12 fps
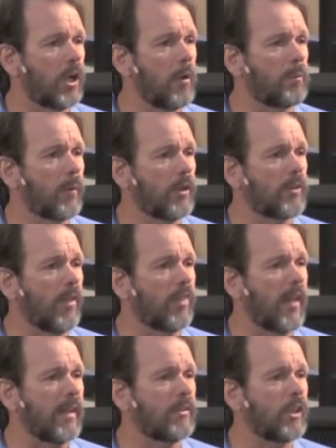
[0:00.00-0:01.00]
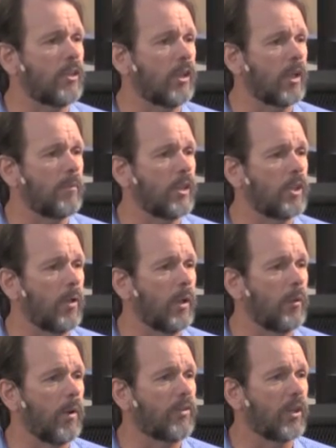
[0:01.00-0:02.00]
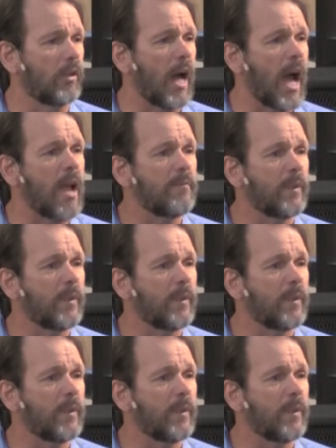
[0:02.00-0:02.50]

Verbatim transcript: important thing that you can be doing with your life,